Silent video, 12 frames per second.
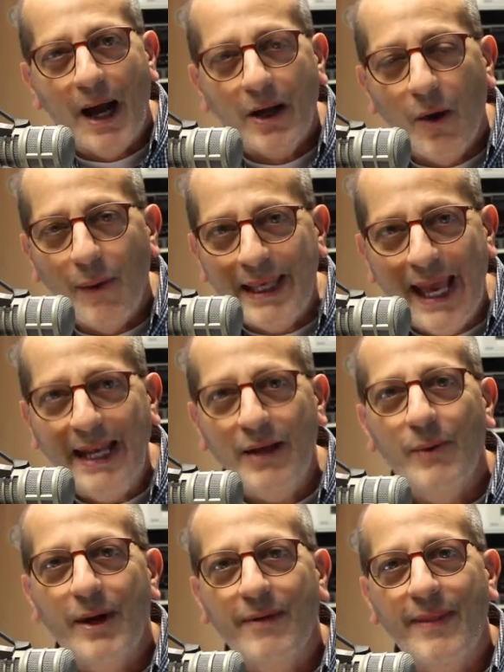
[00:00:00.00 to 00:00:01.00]
not going
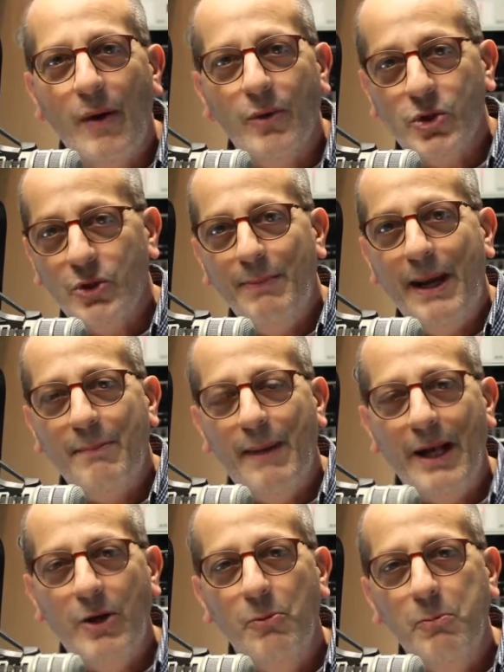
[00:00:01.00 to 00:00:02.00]
anywhere, and that should make
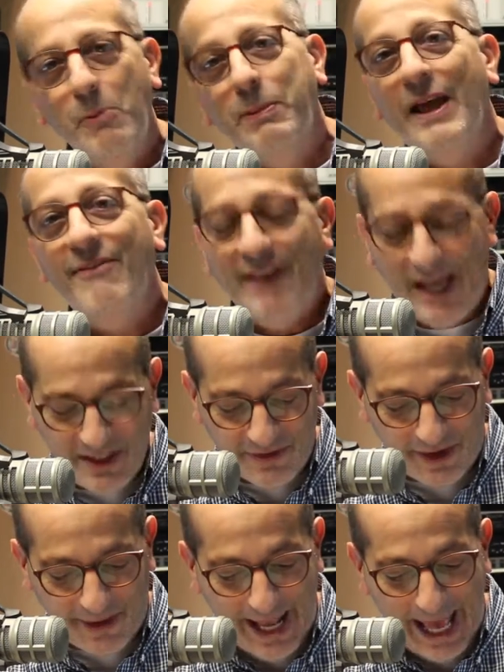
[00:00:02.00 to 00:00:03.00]
Michael Bublé fans
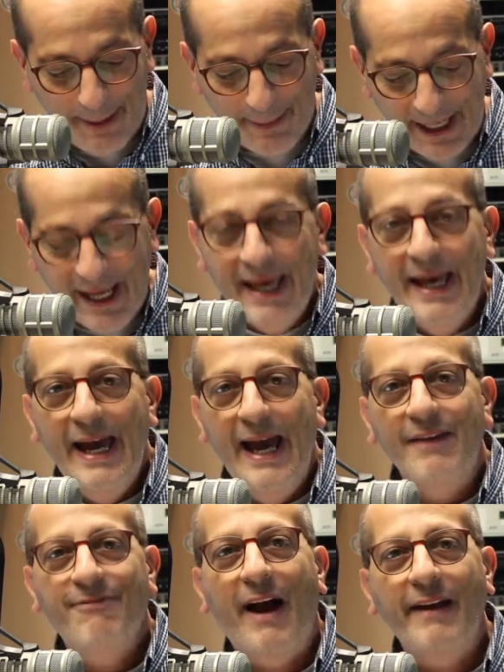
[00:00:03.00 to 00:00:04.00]
very happy.
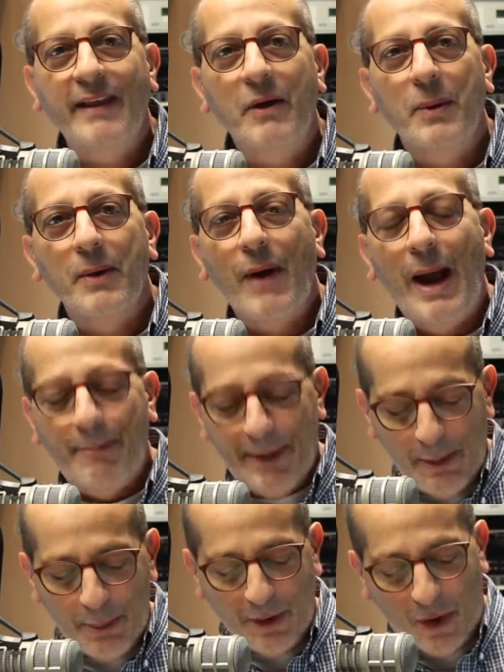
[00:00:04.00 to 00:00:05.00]
And finally, we wrap it
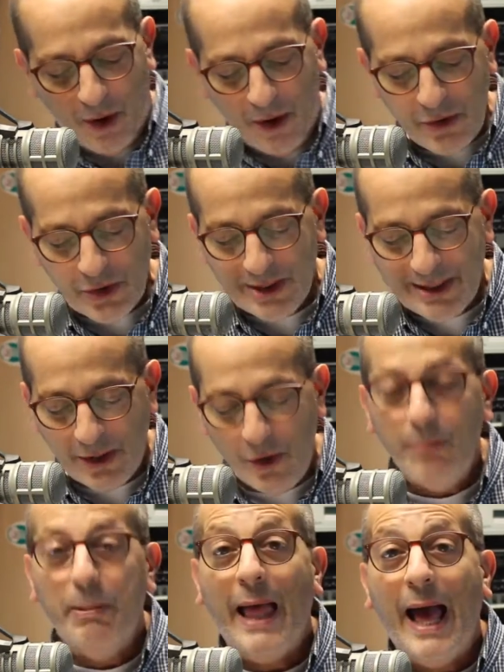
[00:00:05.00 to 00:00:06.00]
up with Orange is the
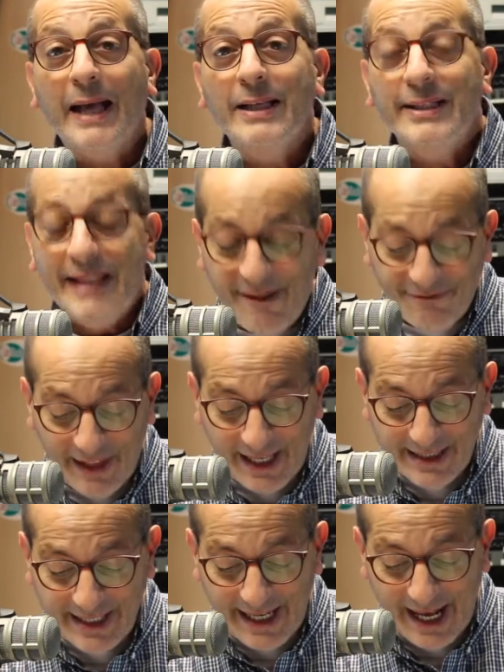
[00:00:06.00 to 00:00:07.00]
New Black.
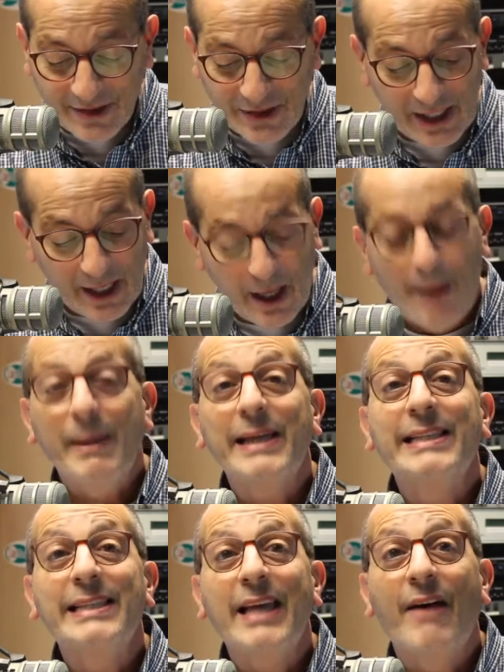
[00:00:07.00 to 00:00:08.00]
Netflix announced the upcoming
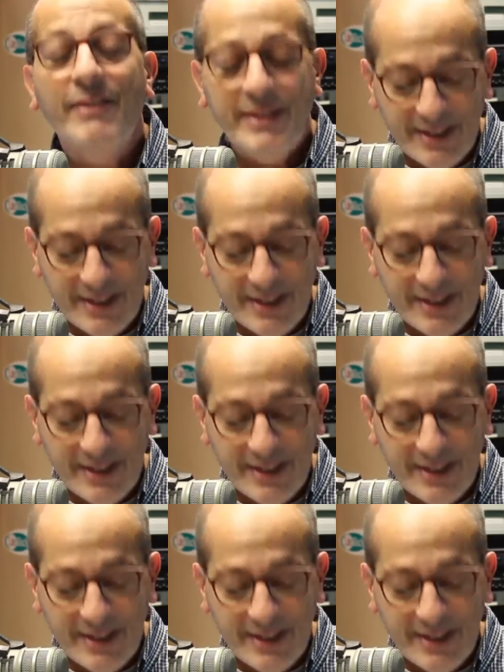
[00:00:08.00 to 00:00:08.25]
seventh